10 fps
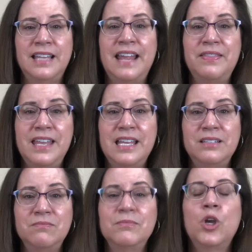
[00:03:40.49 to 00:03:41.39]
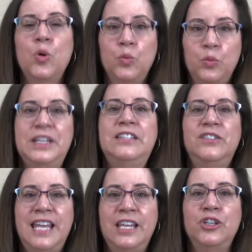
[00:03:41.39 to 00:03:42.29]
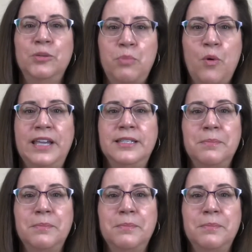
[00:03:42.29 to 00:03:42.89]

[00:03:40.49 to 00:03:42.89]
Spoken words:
and then restate your point,